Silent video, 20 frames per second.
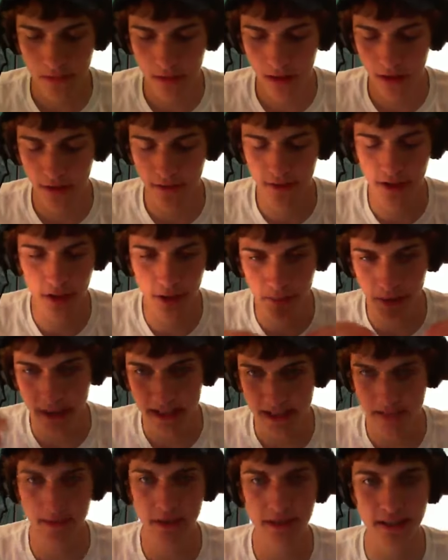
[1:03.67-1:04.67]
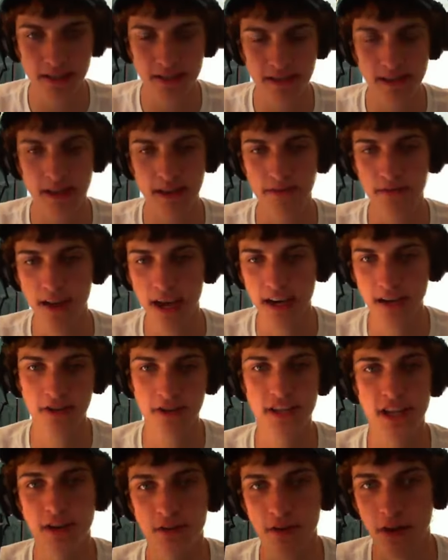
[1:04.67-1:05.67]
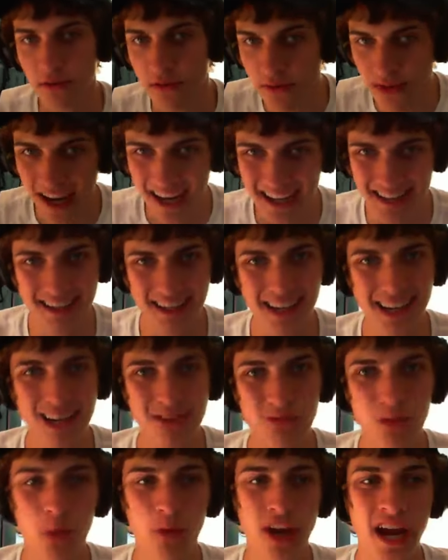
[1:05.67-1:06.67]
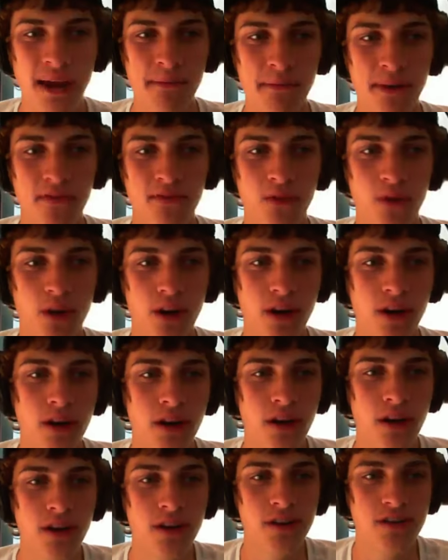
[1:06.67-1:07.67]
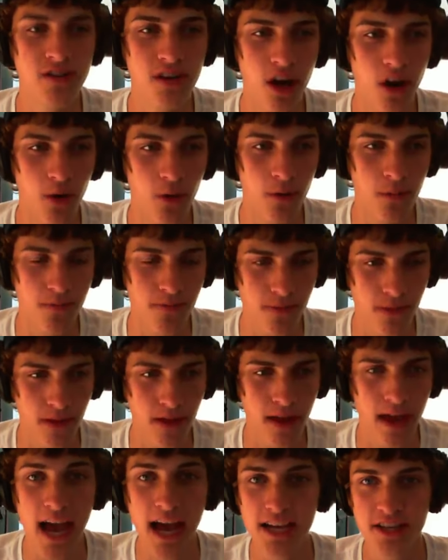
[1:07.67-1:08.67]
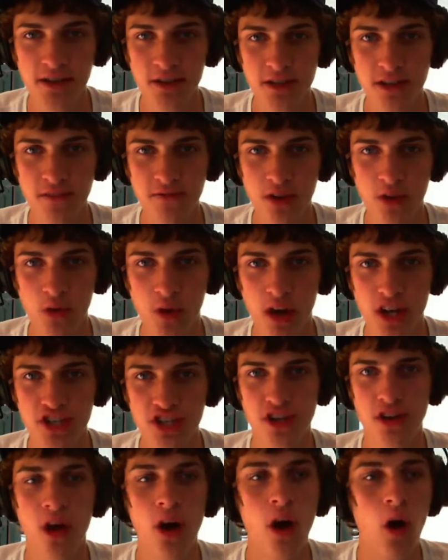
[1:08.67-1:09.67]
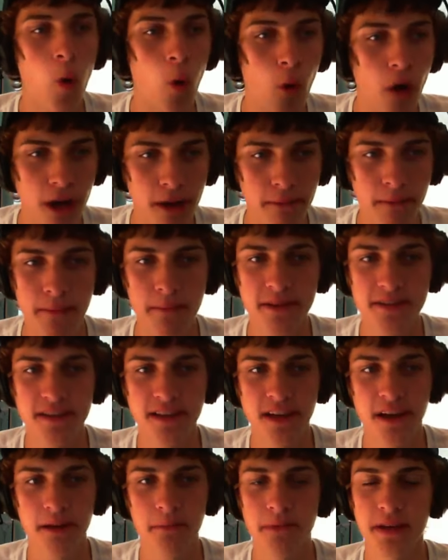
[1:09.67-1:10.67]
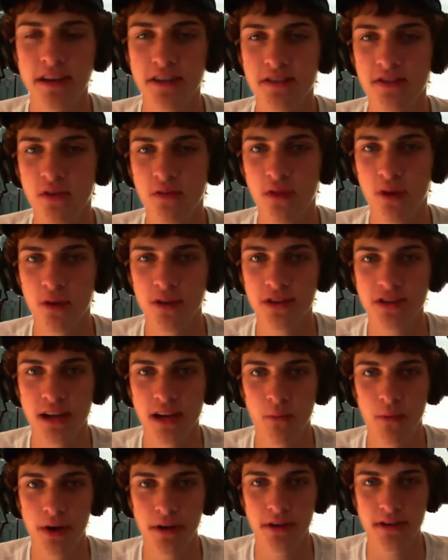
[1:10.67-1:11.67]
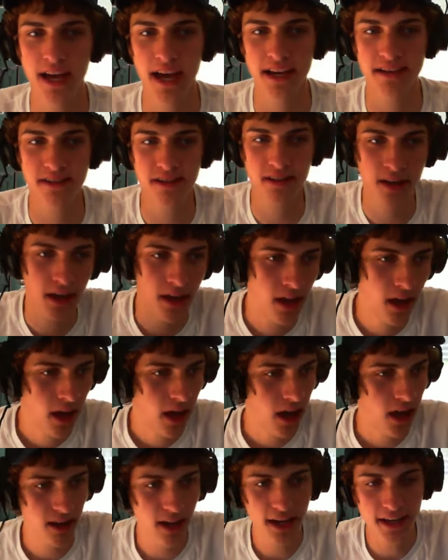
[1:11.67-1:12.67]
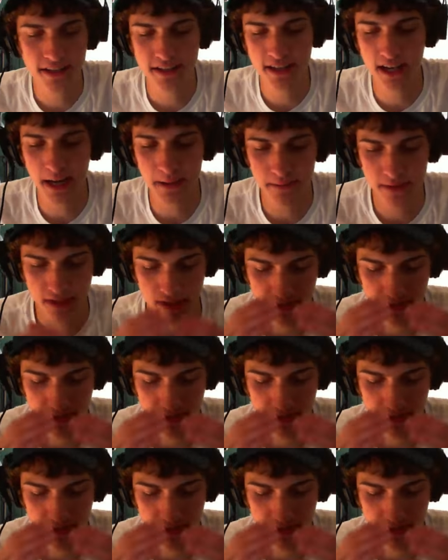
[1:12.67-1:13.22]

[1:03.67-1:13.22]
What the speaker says: the other possibilities and factors that are affecting what we're aiming for. So ask yourself the question, what am I missing out on being so focused on one task? A lot of times